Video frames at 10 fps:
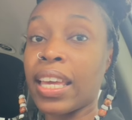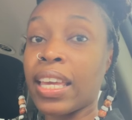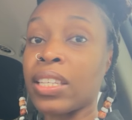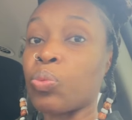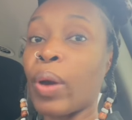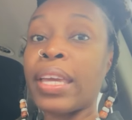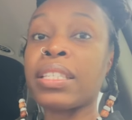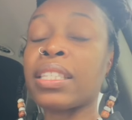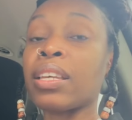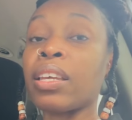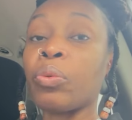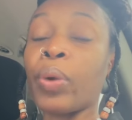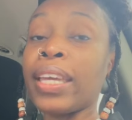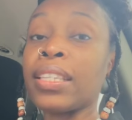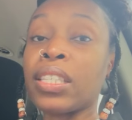is wait
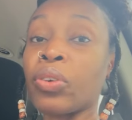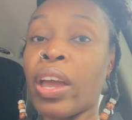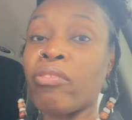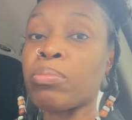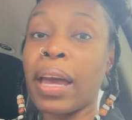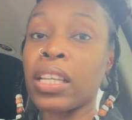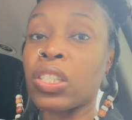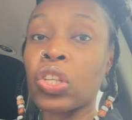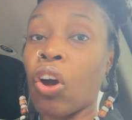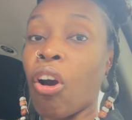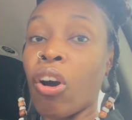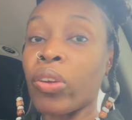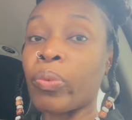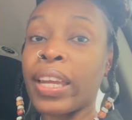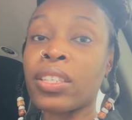until everybody is
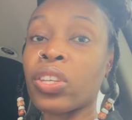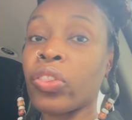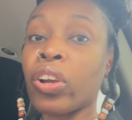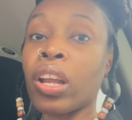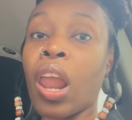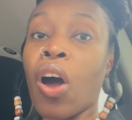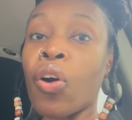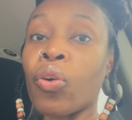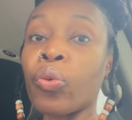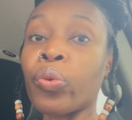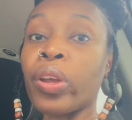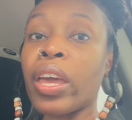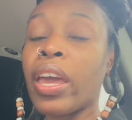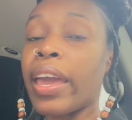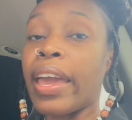gone, wait until they're alone,
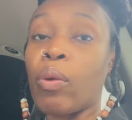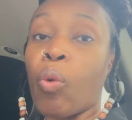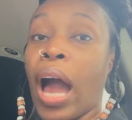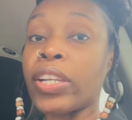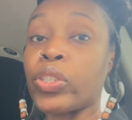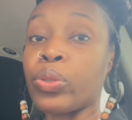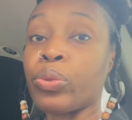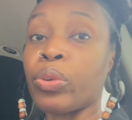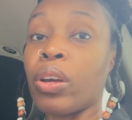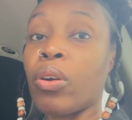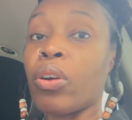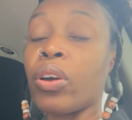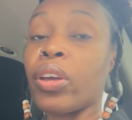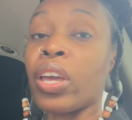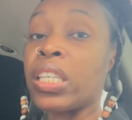and watch you
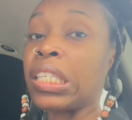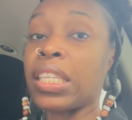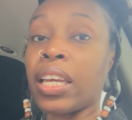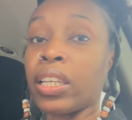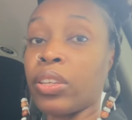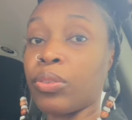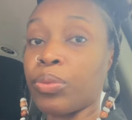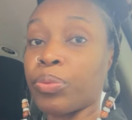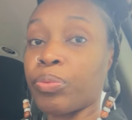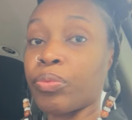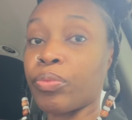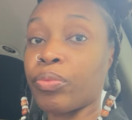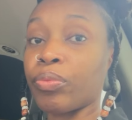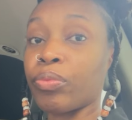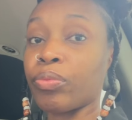and study you
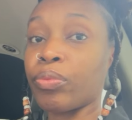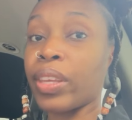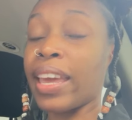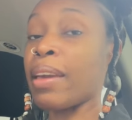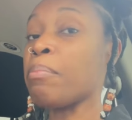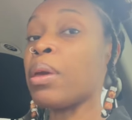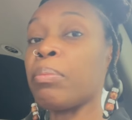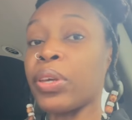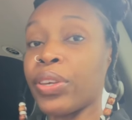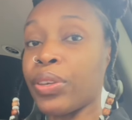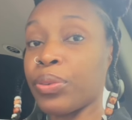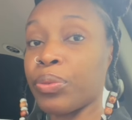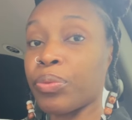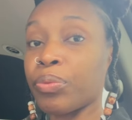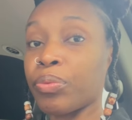and mimic
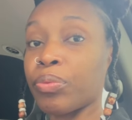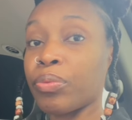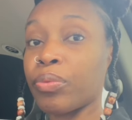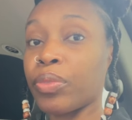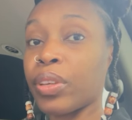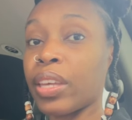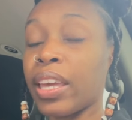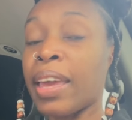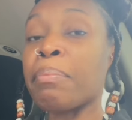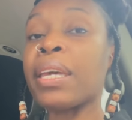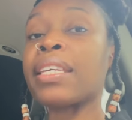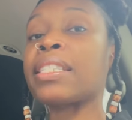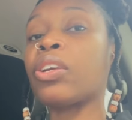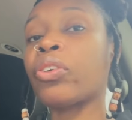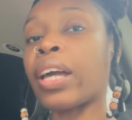you and be in
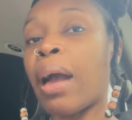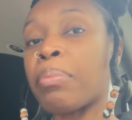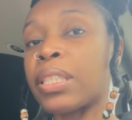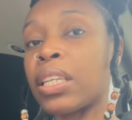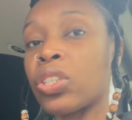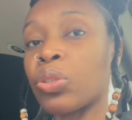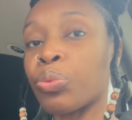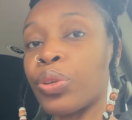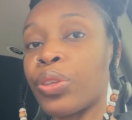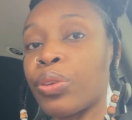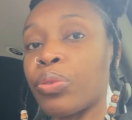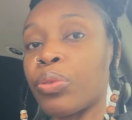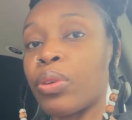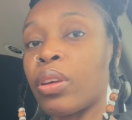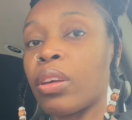secret competition with you.
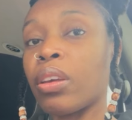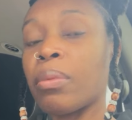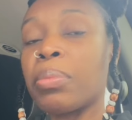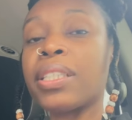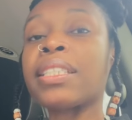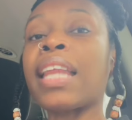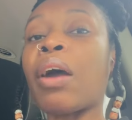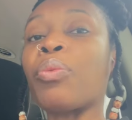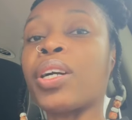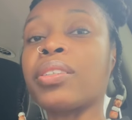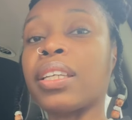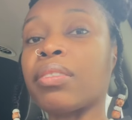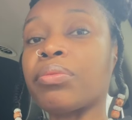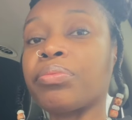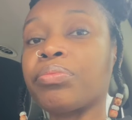But it's not
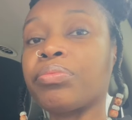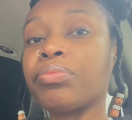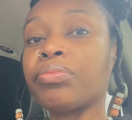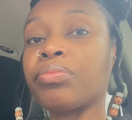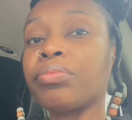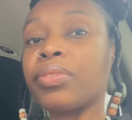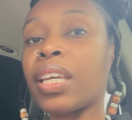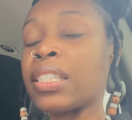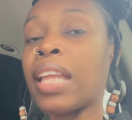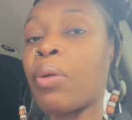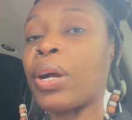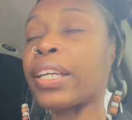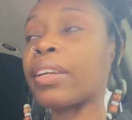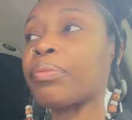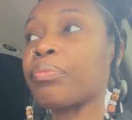working. It's not
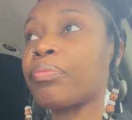working.